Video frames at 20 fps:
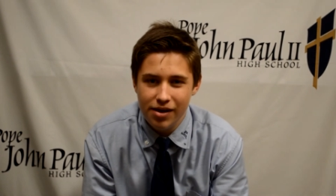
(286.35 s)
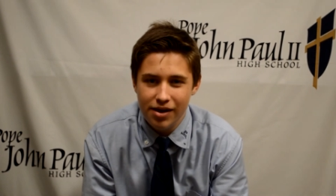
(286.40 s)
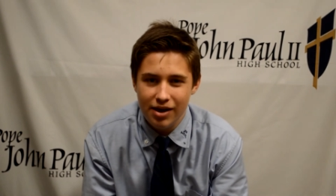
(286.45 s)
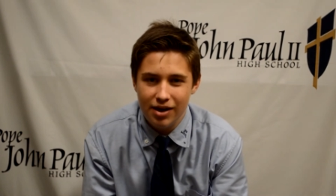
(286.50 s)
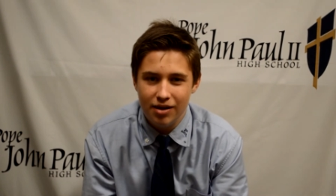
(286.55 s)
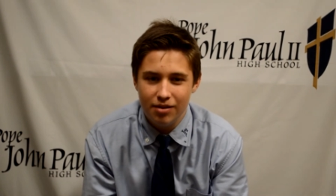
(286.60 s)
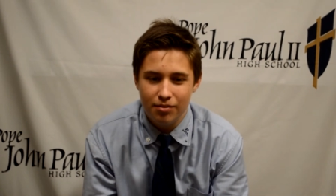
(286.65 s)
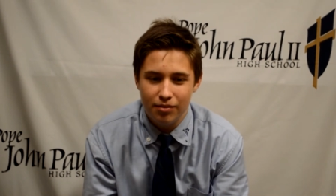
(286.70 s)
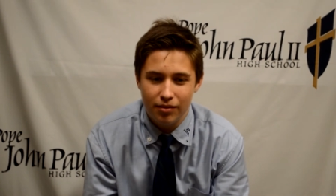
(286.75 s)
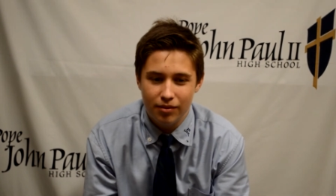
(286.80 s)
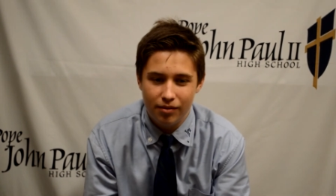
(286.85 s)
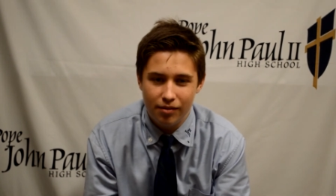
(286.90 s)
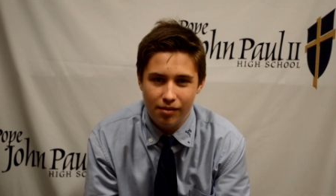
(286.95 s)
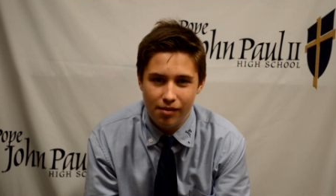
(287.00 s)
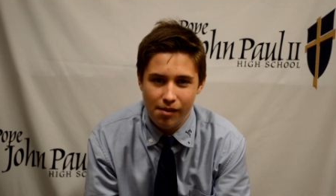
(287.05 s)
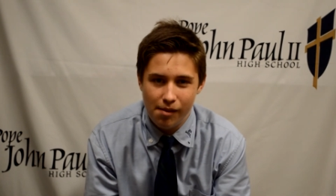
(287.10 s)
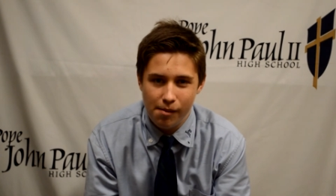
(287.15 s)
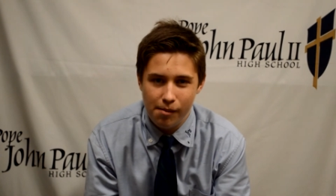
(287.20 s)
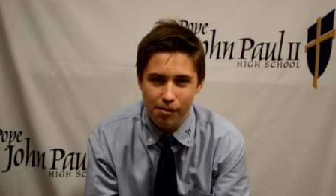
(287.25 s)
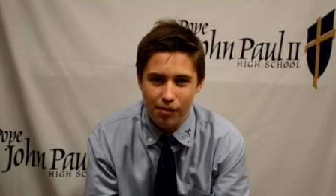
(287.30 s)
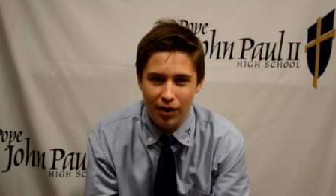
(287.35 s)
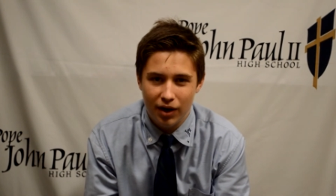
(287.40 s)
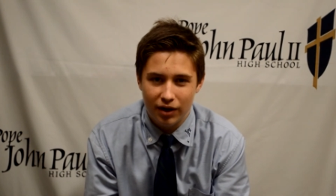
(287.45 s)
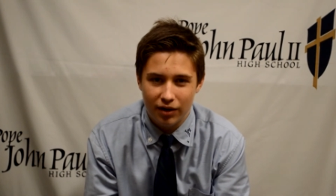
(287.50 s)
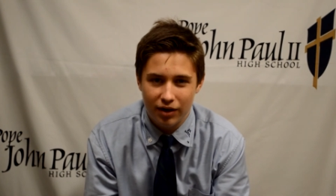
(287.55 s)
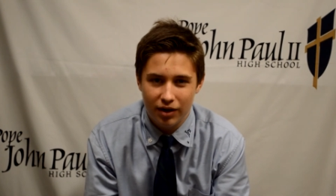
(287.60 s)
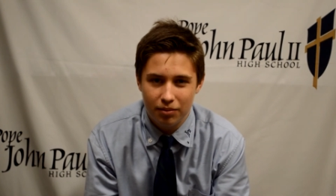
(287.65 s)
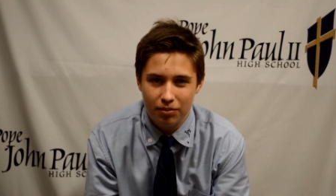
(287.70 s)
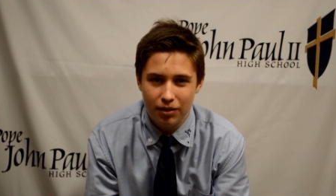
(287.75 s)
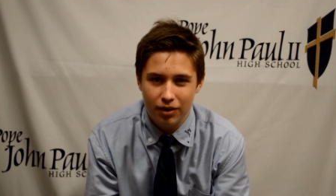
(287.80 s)
And my
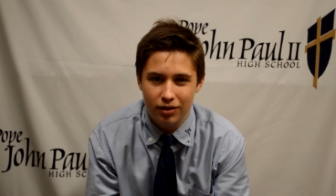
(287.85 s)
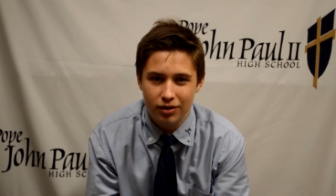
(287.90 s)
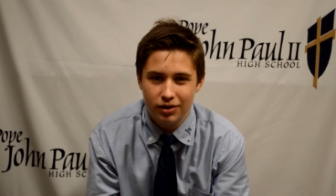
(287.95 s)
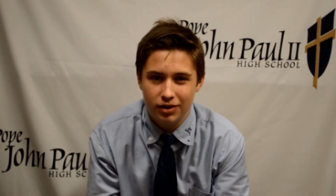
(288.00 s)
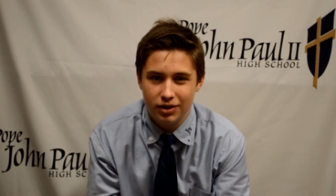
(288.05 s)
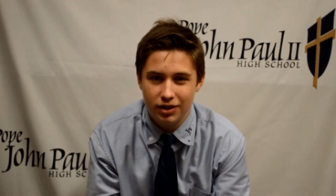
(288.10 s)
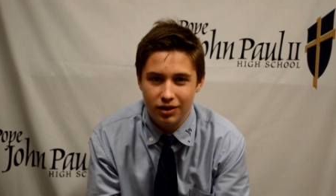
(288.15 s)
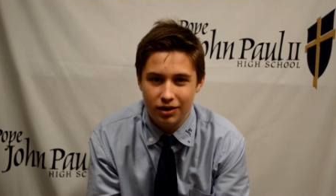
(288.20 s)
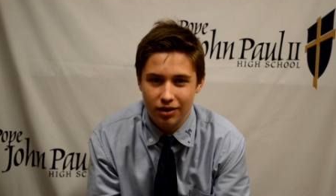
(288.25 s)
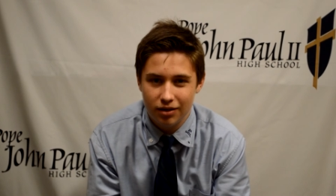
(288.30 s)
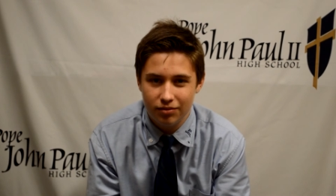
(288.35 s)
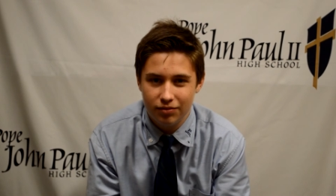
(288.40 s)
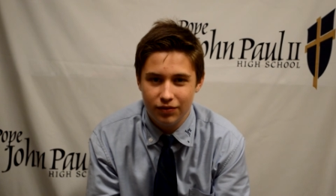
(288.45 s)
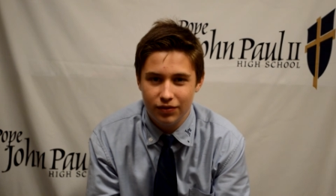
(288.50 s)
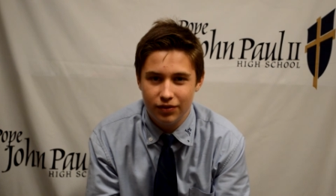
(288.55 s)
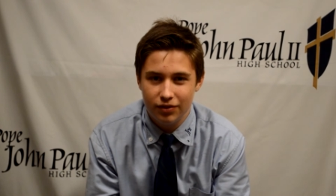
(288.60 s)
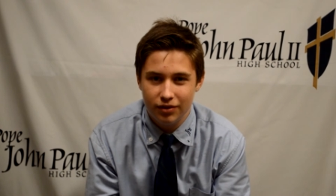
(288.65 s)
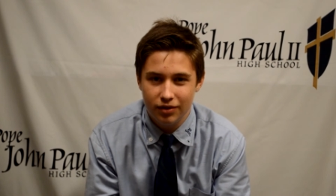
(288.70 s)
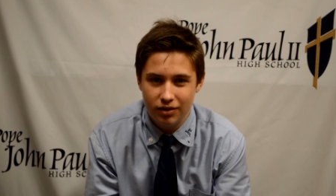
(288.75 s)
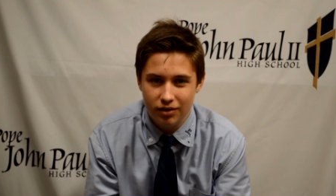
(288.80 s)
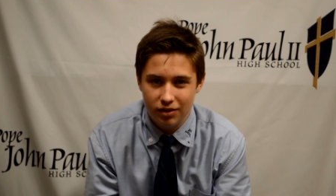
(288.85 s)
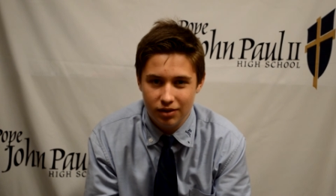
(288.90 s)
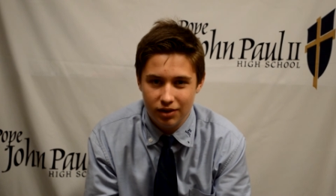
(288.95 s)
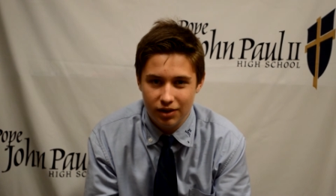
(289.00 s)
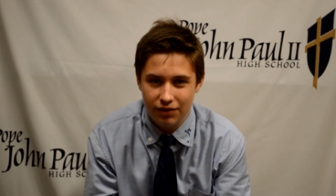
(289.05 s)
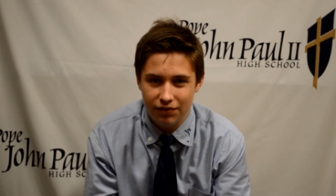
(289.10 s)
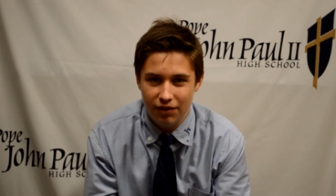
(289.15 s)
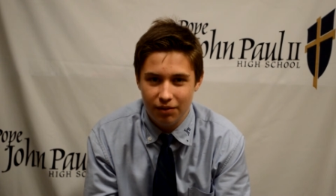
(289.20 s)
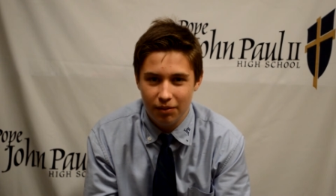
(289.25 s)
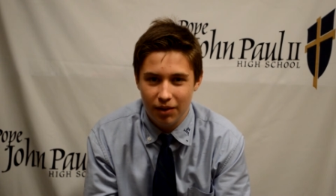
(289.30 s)
grandpa used to come
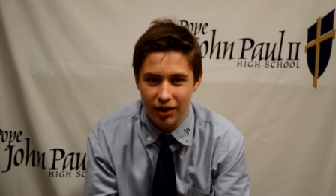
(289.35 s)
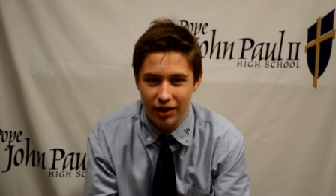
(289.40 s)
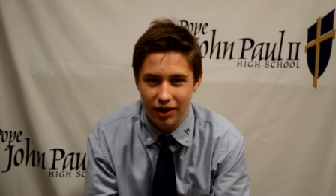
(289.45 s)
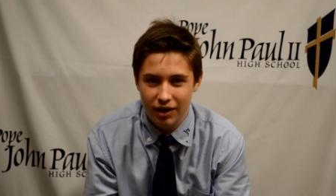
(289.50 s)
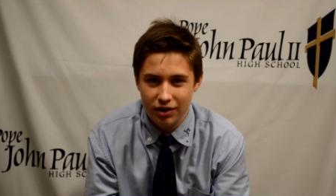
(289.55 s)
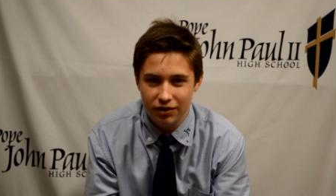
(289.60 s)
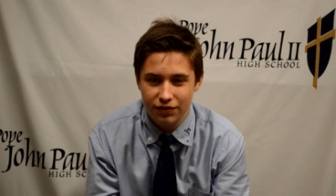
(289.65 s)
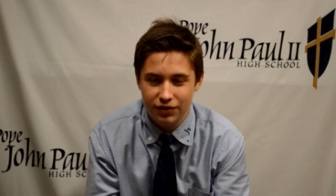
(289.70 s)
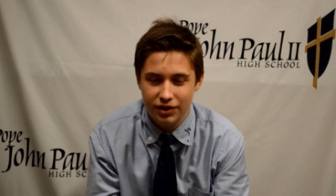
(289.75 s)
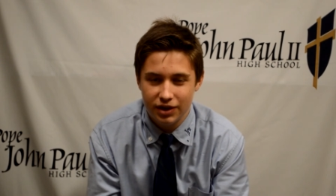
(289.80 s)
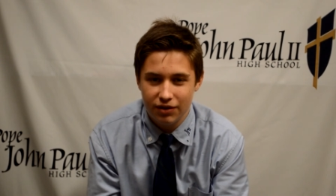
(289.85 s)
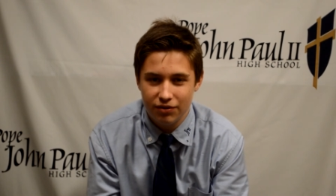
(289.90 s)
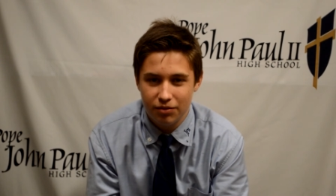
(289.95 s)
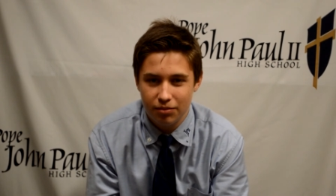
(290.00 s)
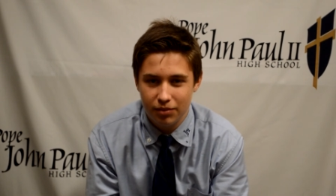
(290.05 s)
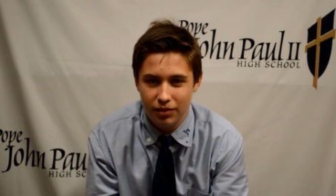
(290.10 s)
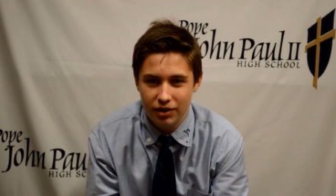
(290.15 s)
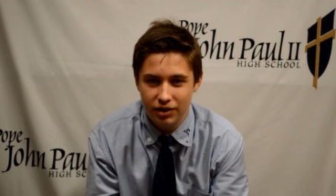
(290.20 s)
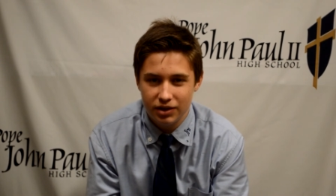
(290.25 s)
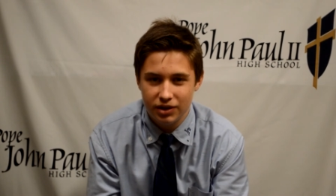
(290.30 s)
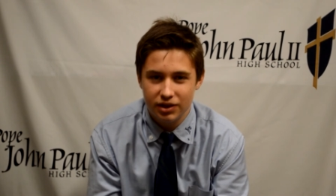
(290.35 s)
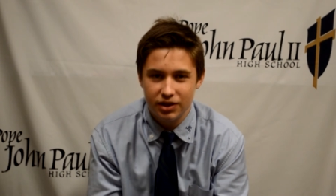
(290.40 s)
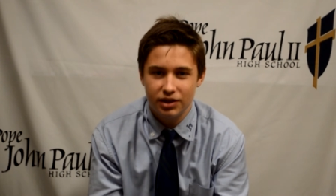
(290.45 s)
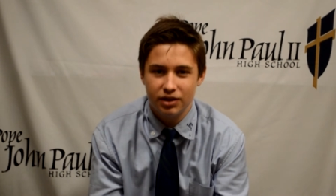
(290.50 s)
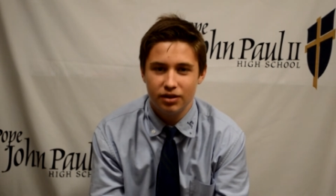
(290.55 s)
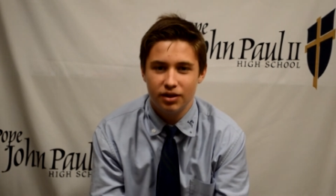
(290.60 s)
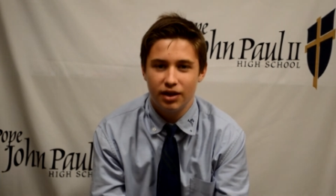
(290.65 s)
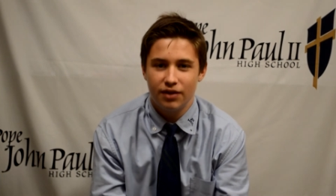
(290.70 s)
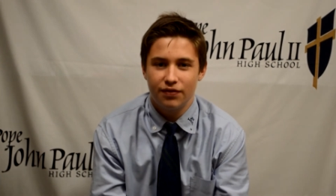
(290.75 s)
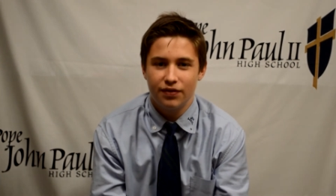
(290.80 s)
live at my house for 7 months
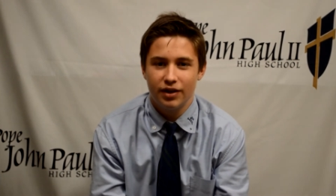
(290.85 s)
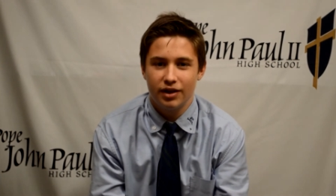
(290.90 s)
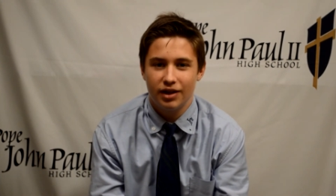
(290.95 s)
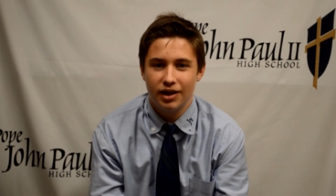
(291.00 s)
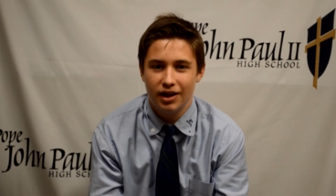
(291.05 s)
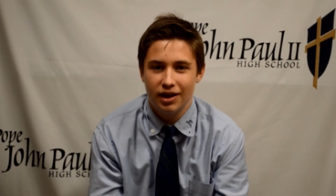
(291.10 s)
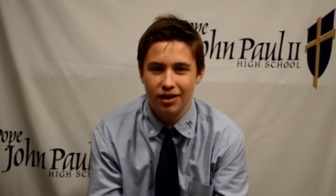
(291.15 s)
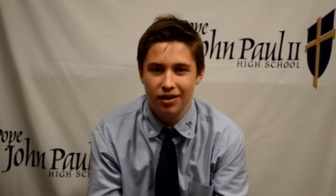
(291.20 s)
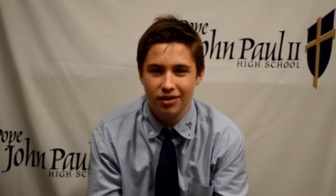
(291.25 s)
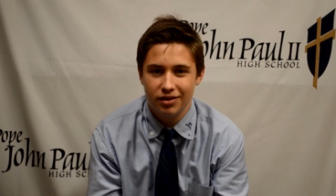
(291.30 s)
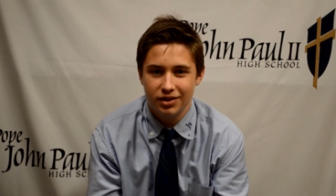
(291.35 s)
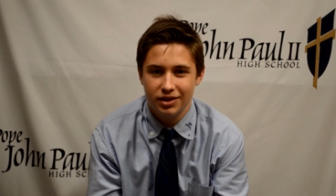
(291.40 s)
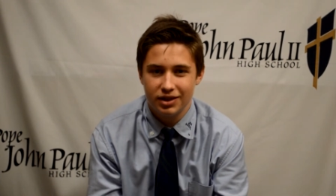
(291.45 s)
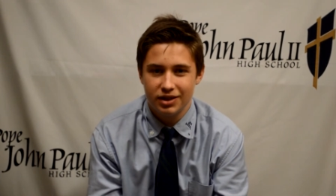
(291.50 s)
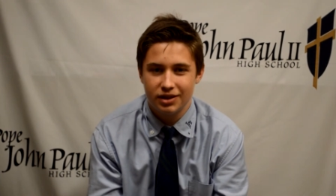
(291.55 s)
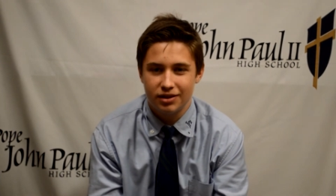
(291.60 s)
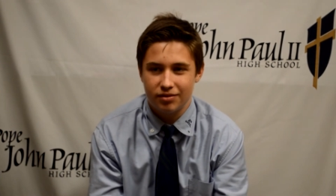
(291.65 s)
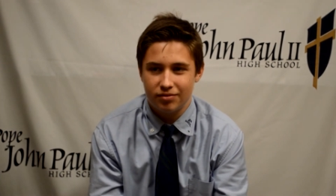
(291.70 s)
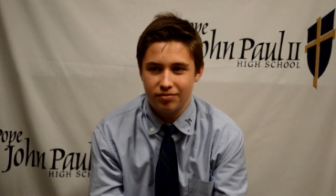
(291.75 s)
until they find a house,